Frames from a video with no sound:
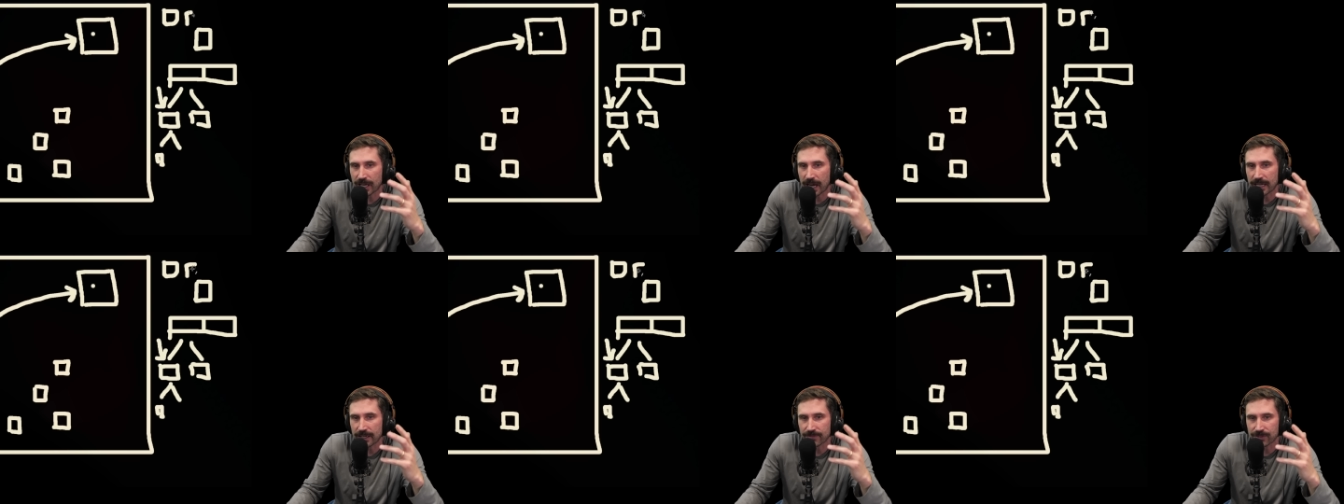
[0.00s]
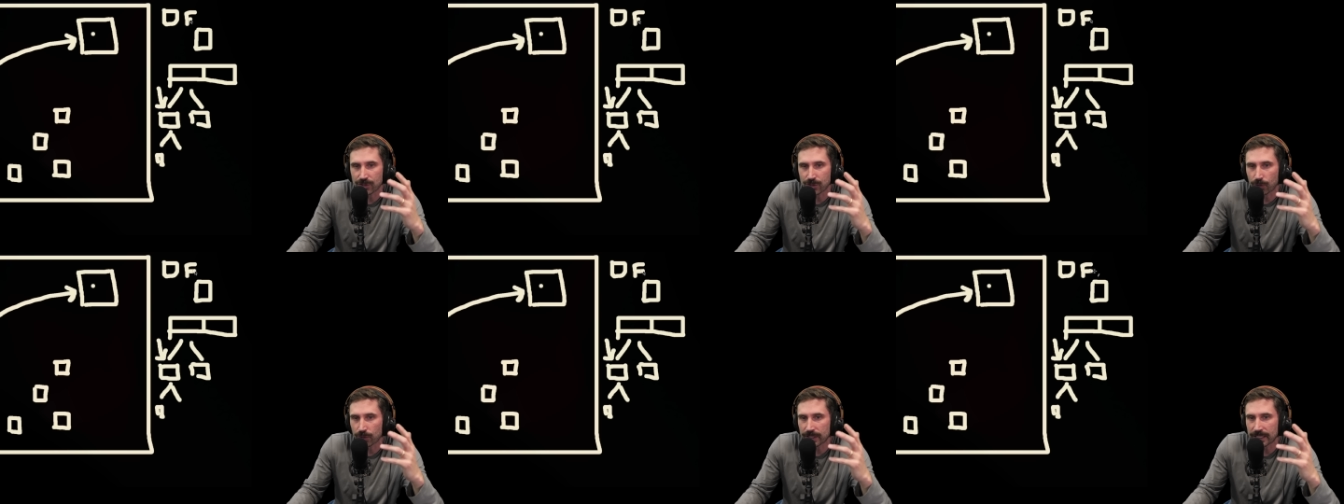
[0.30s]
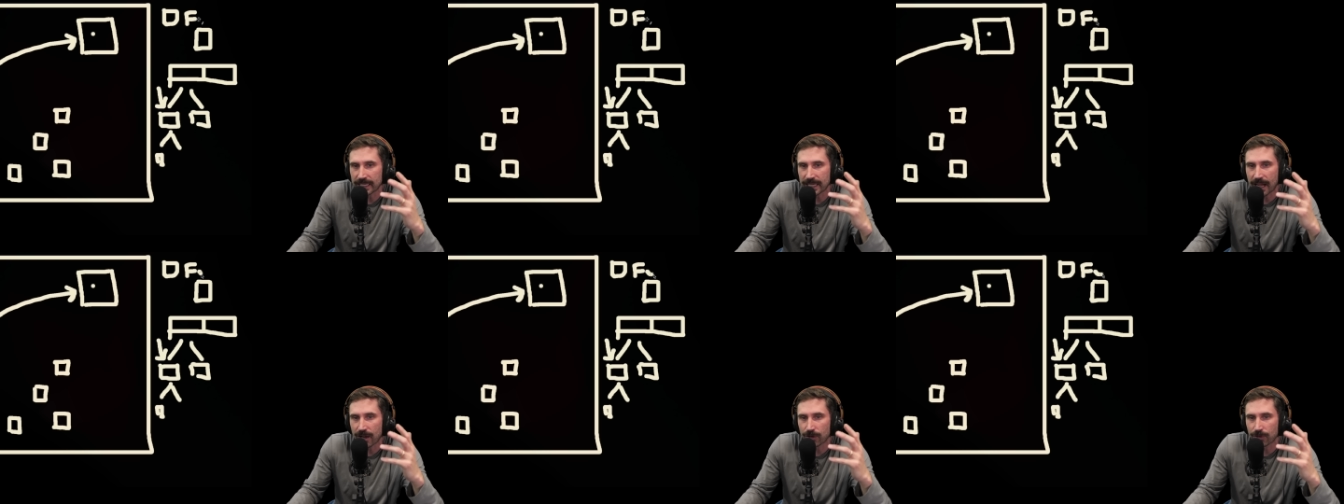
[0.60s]
kind of
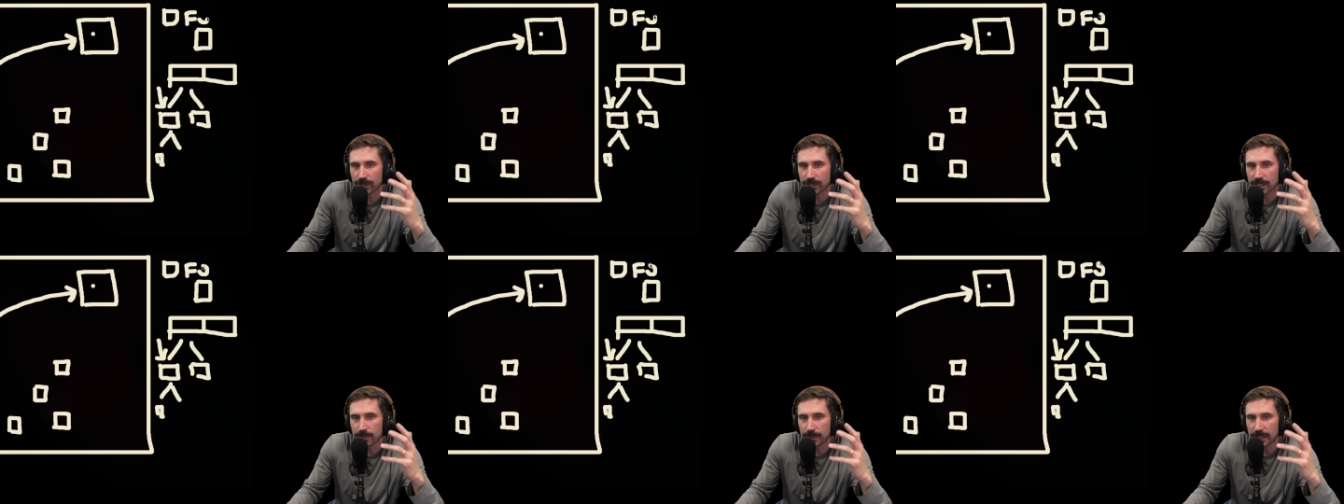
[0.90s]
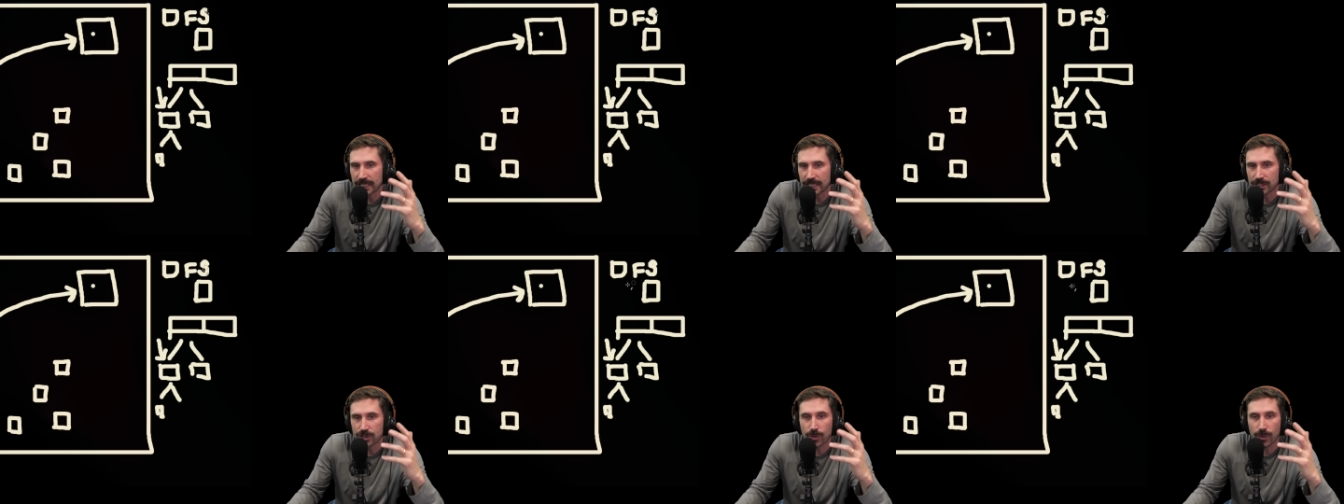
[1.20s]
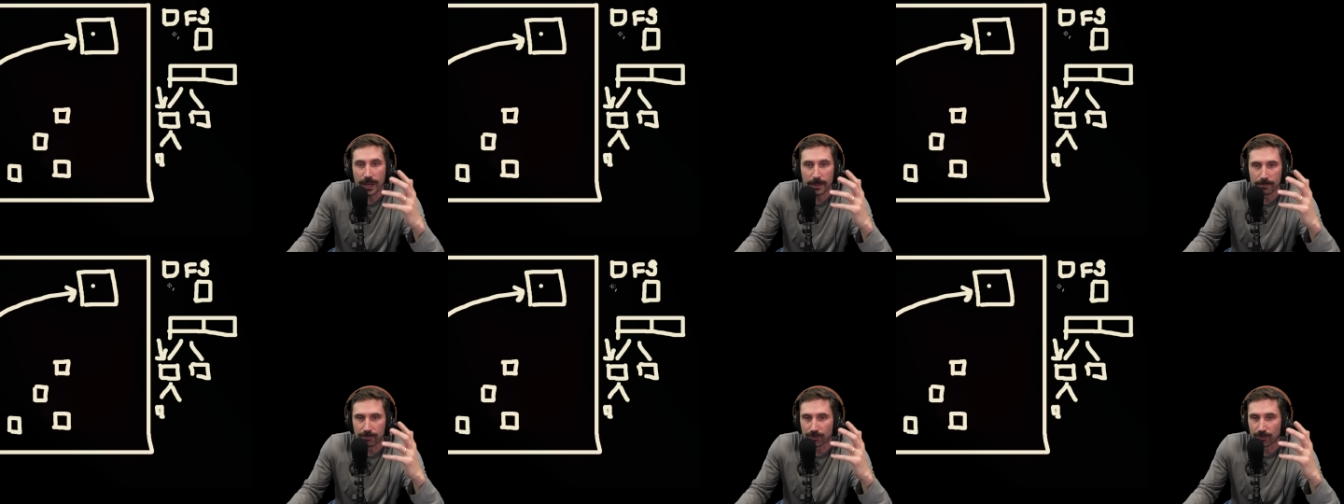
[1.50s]
sorting algorithm into
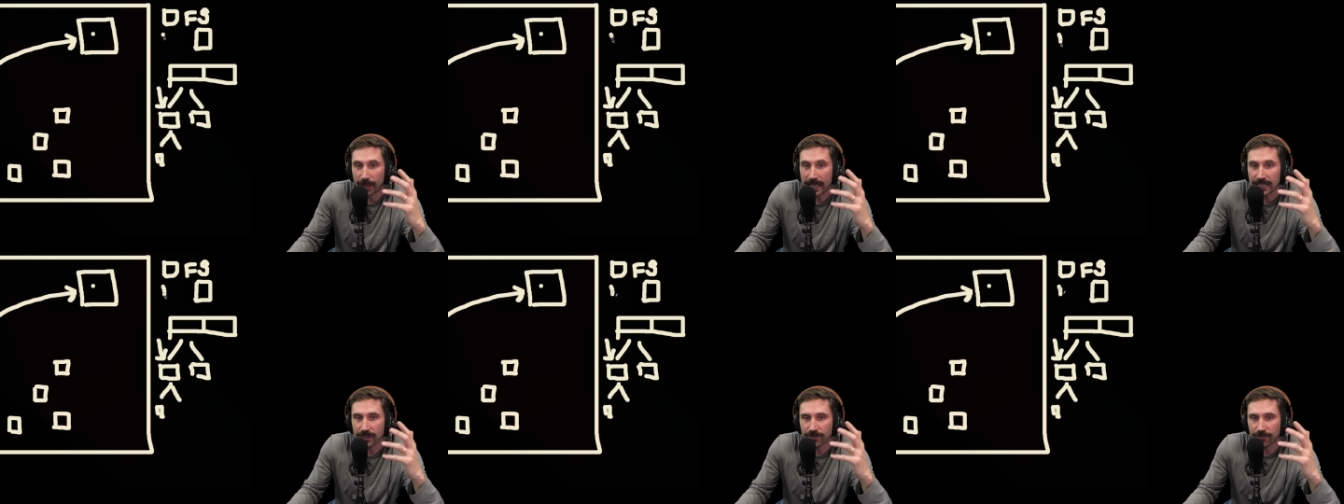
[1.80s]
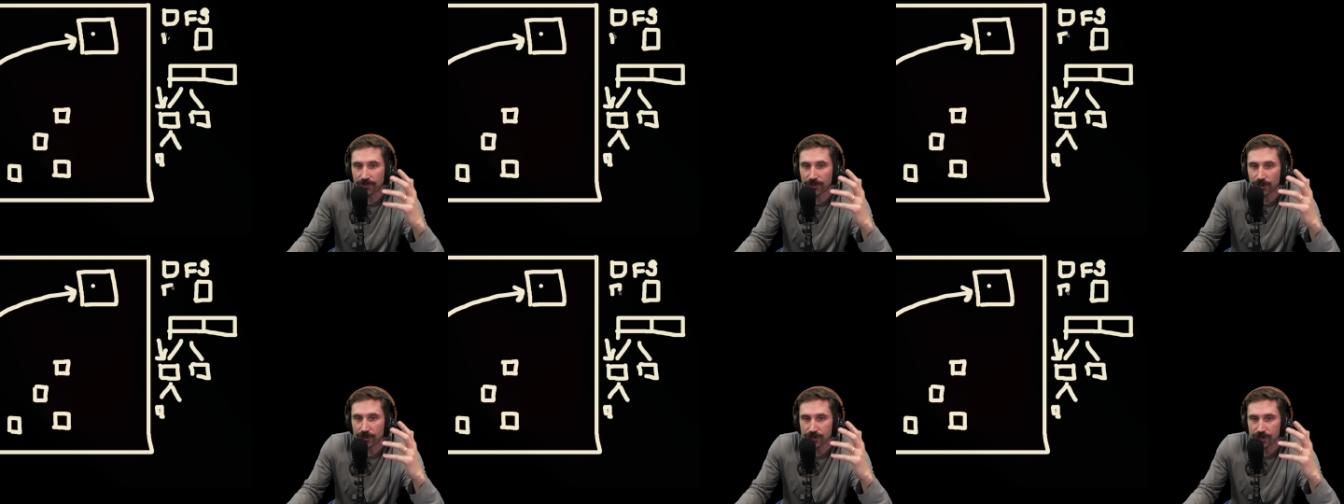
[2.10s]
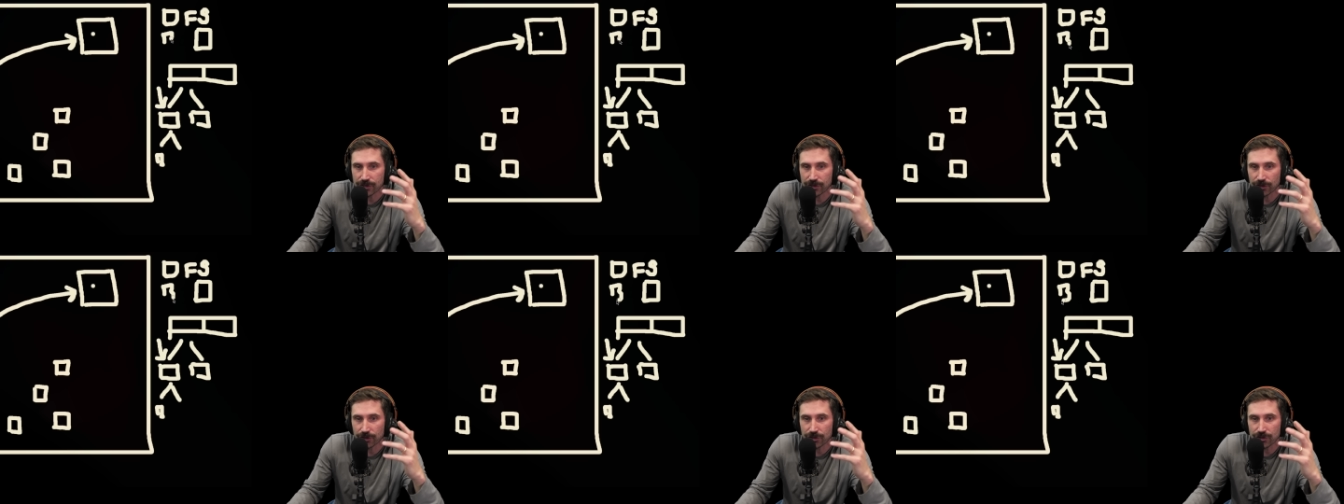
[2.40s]
a breadth
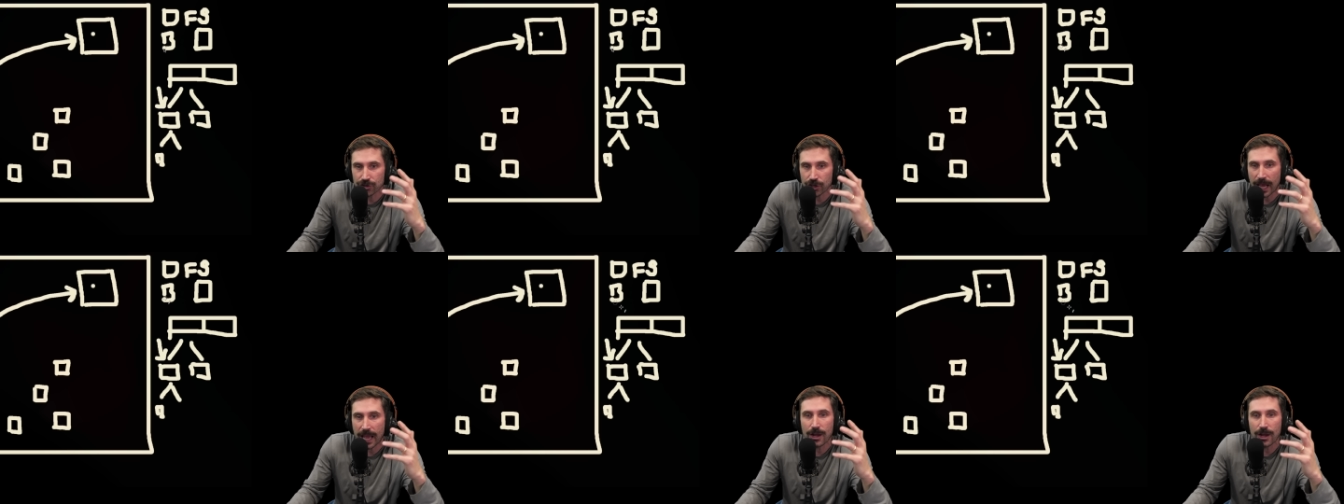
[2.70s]
first search